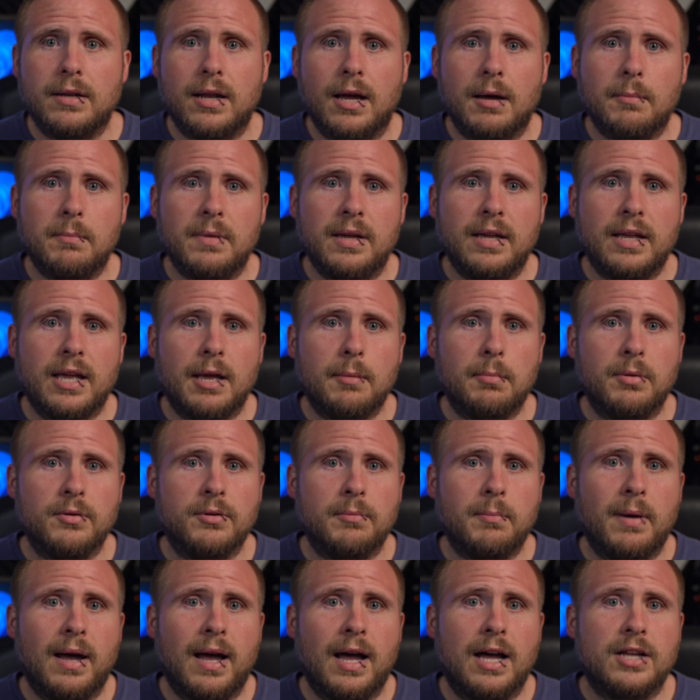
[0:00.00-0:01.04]
not being able to
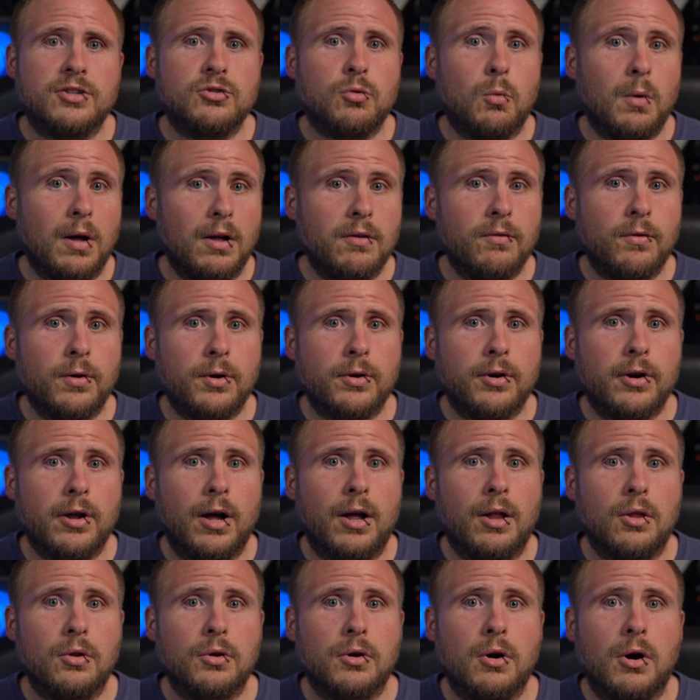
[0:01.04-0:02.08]
buy a $1,200
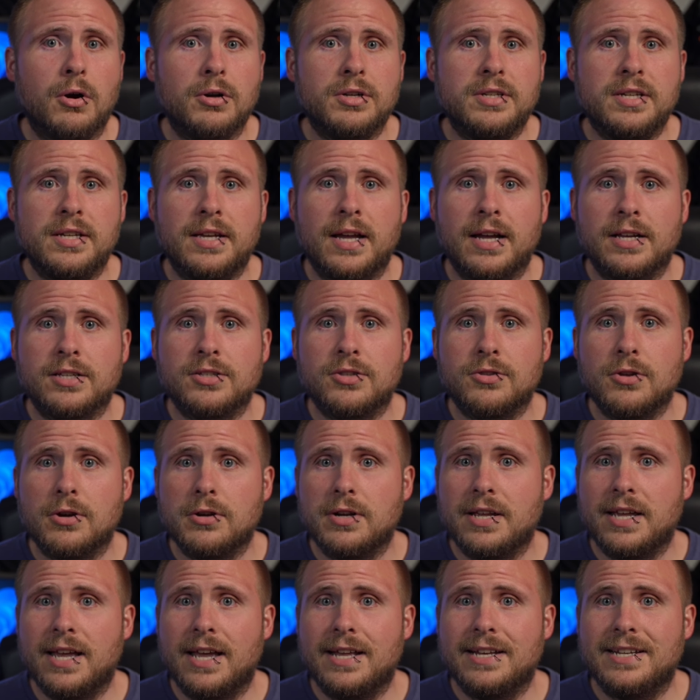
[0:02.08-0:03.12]
RTX
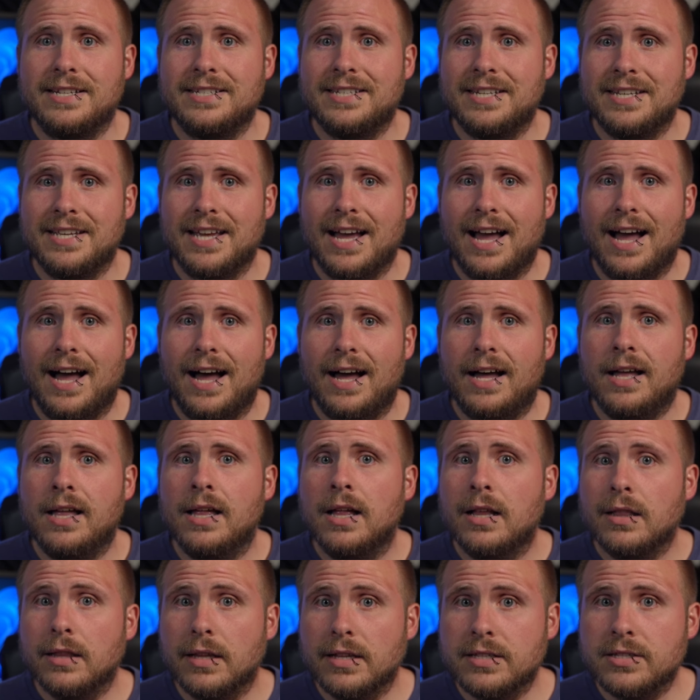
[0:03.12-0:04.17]
3080 Ti,
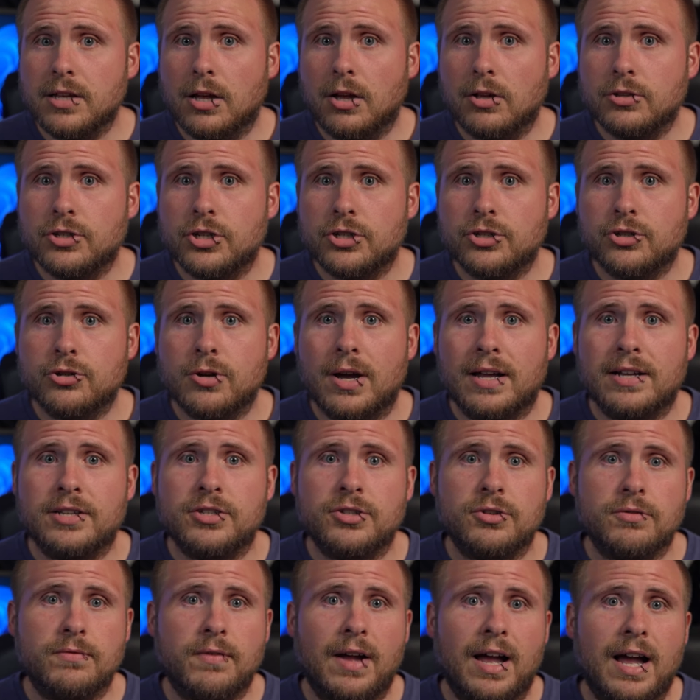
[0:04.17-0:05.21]
let's all just try to
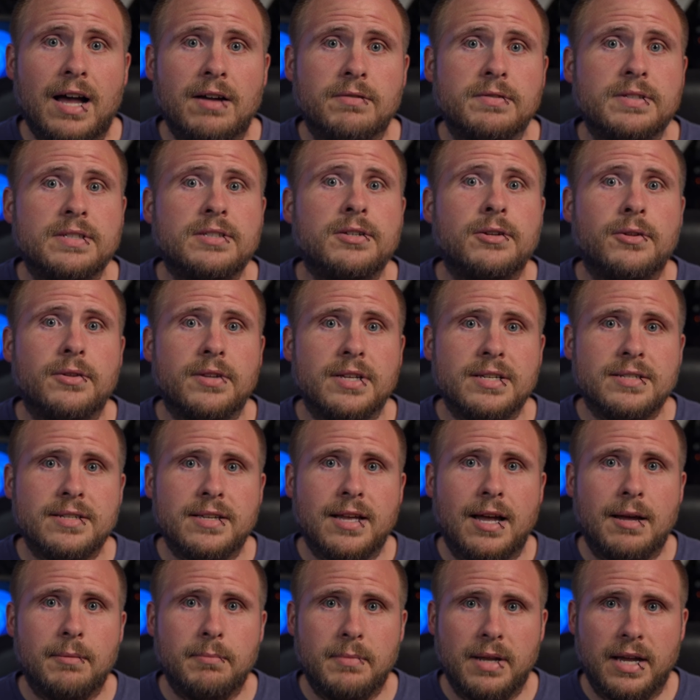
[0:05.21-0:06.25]
survive until this
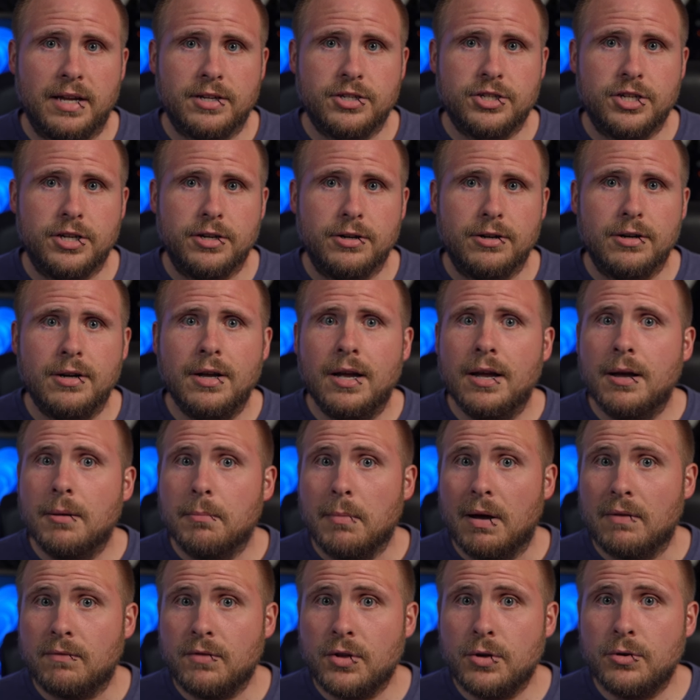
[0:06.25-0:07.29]
time next year.
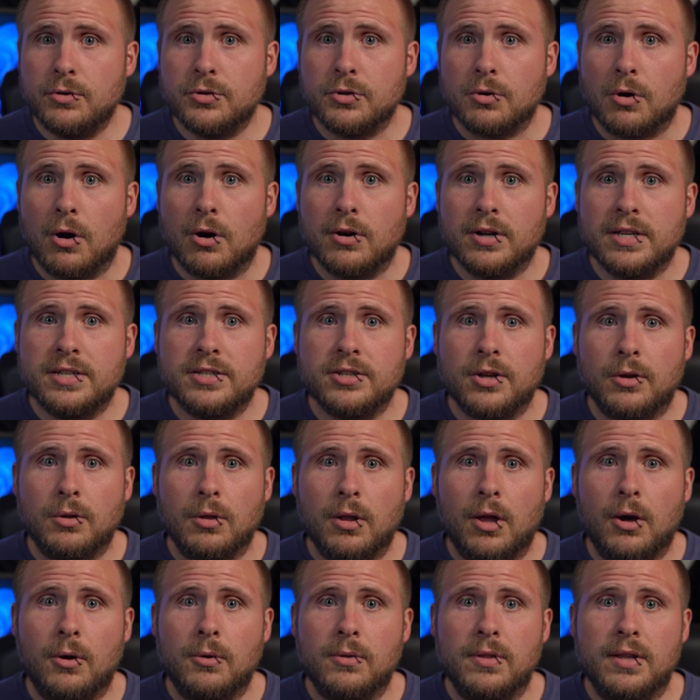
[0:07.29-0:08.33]
My views are already so
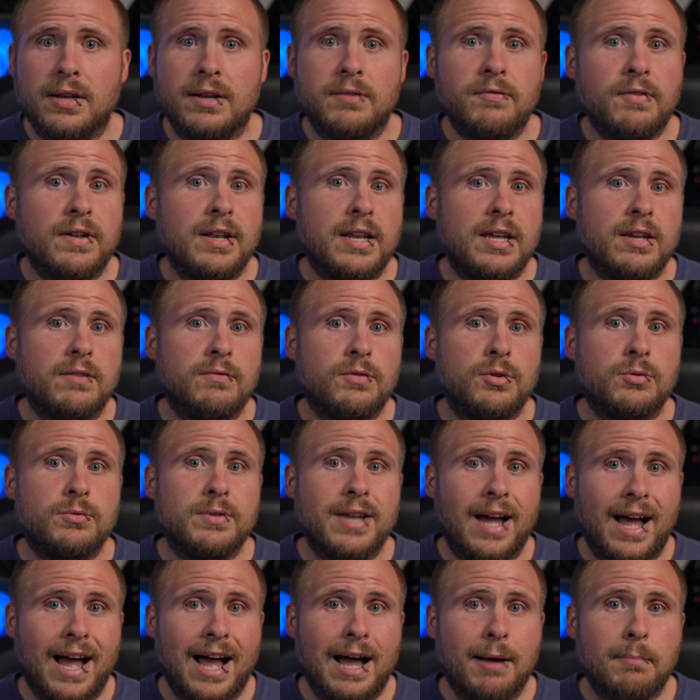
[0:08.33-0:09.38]
low that if any of you
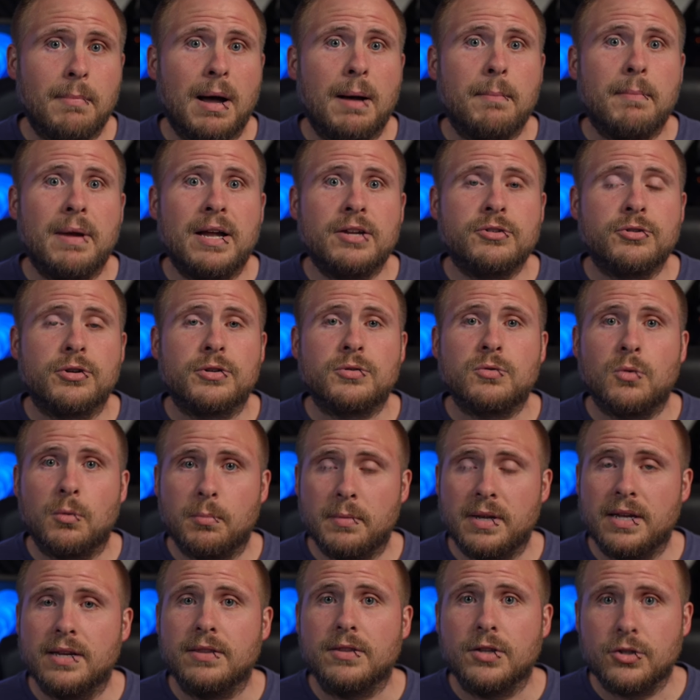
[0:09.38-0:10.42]
die, my metrics will
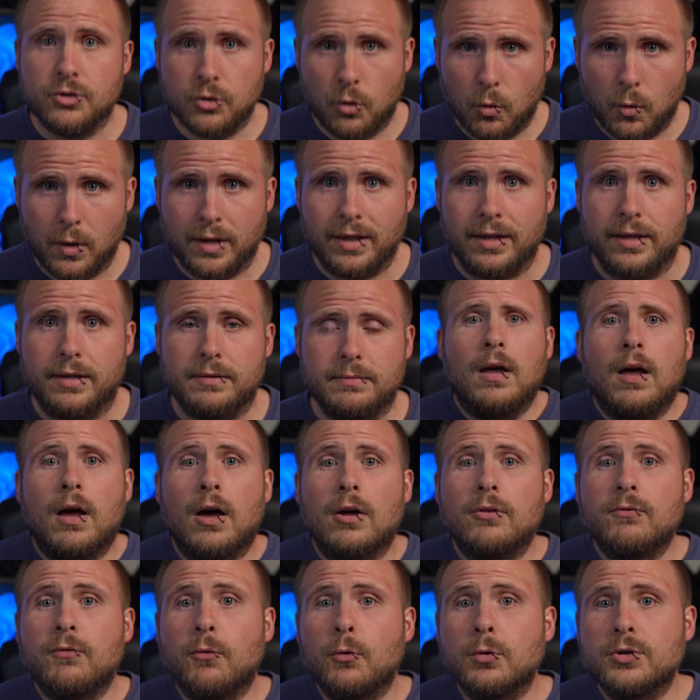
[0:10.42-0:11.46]
be in the toilet.
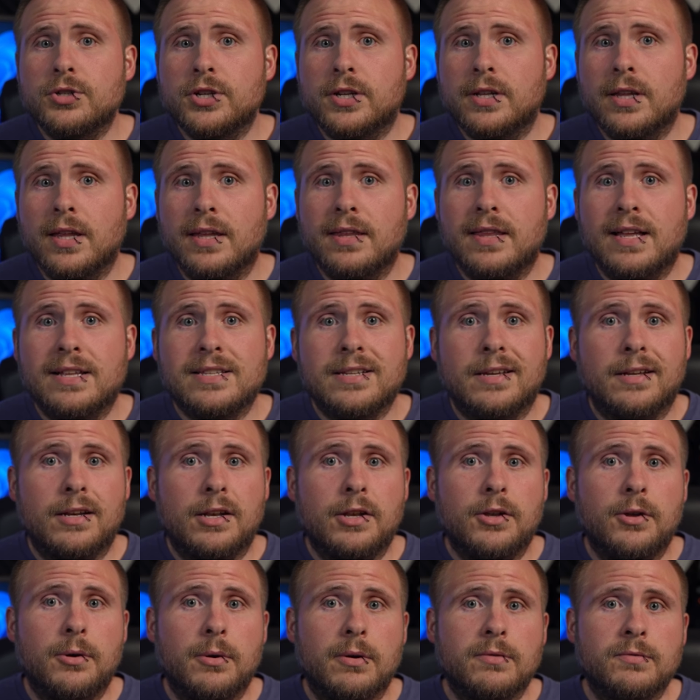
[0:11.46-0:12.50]
Unfortunately, that's going to
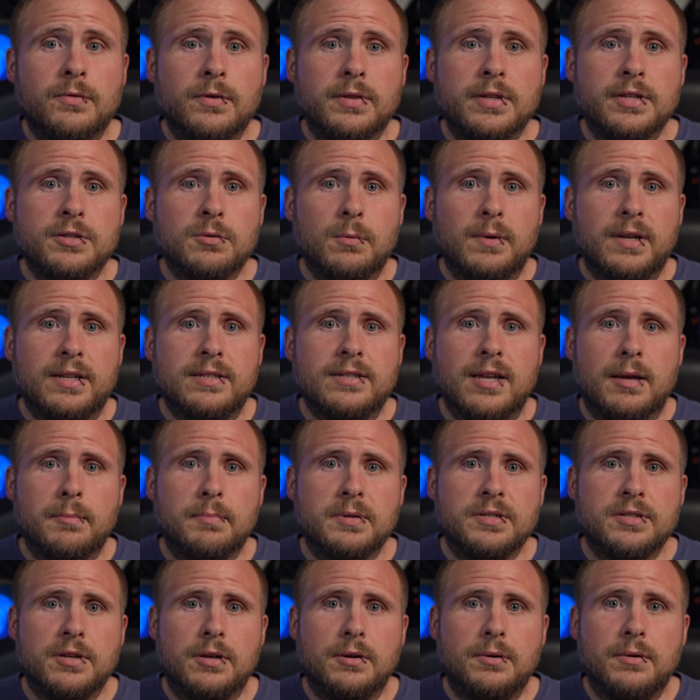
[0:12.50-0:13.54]
do it for this week's
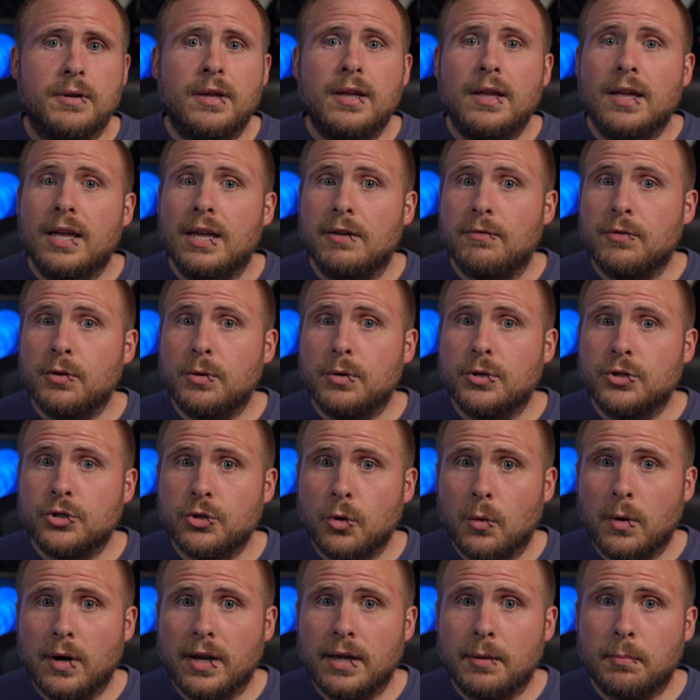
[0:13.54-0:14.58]
episode. If you
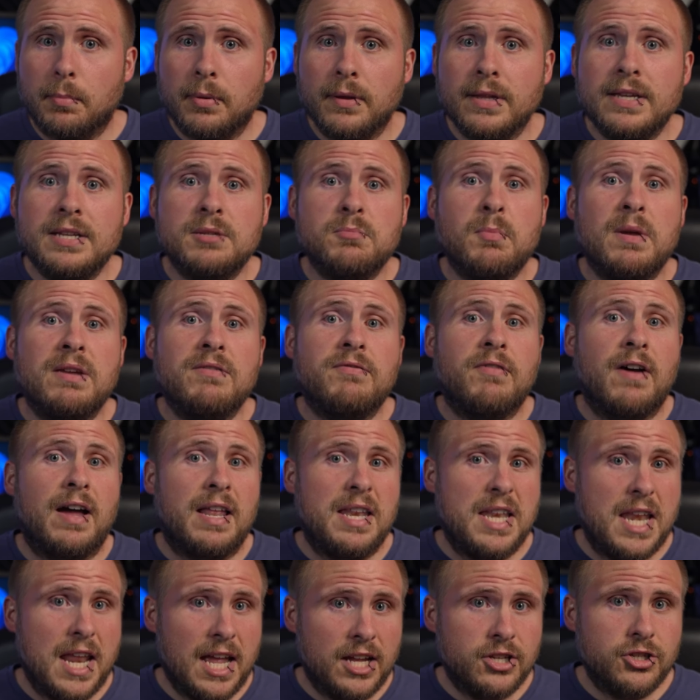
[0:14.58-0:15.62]
enjoyed it, please be
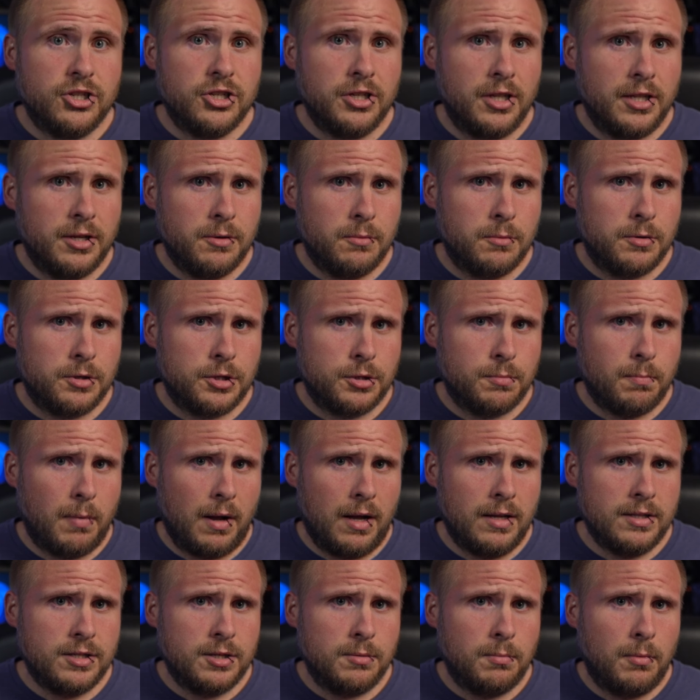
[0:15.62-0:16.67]
financially
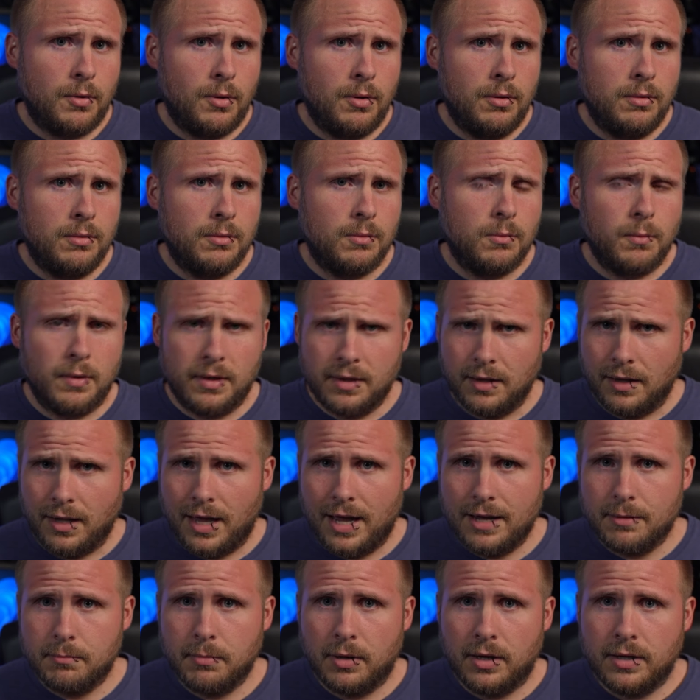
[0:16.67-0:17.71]
responsible with the
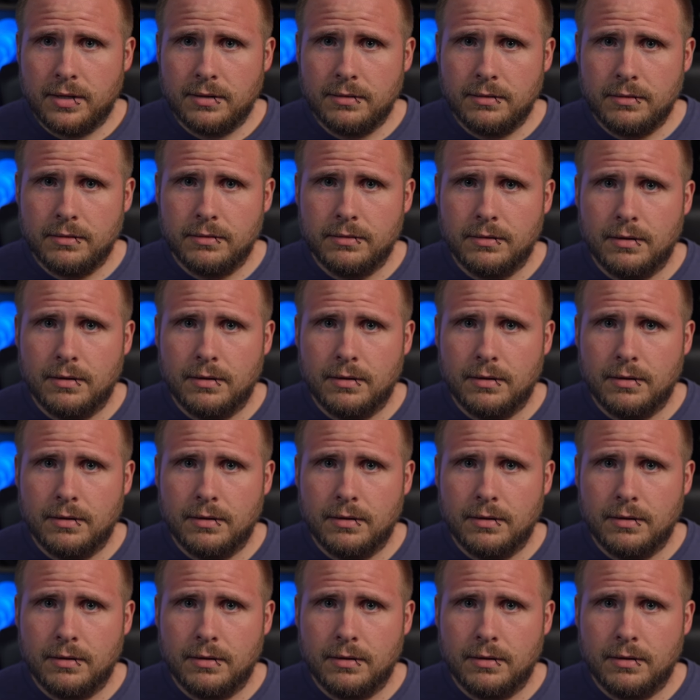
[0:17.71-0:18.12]
like button.